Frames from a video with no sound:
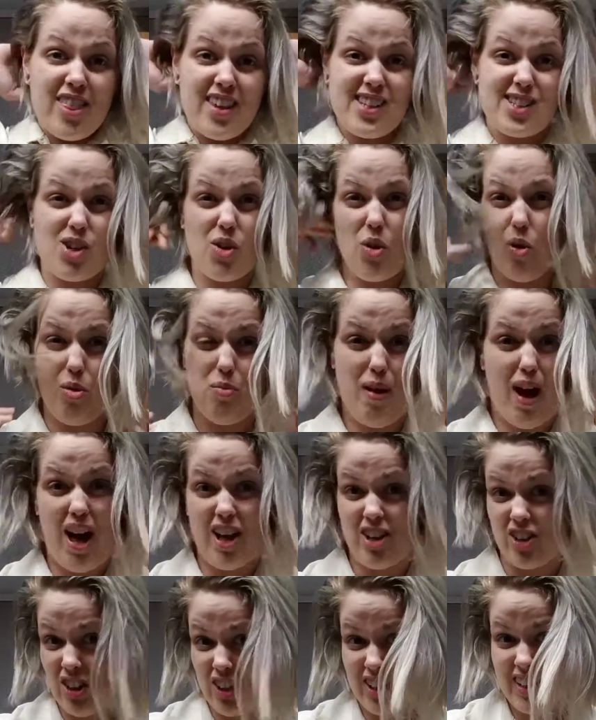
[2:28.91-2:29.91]
this whole
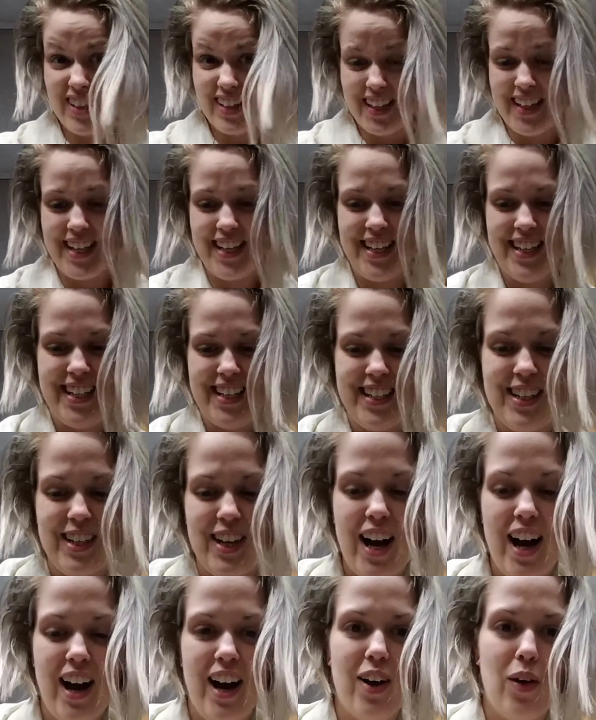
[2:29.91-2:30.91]
bottle in
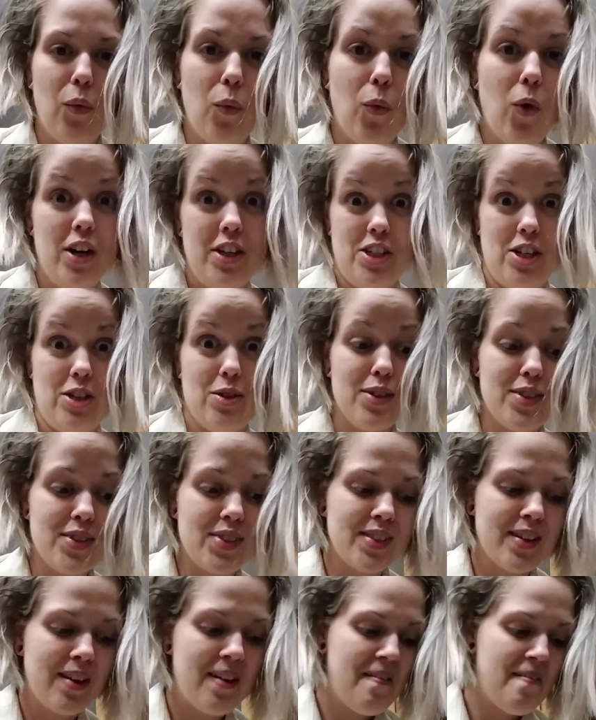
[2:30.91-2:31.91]
one use.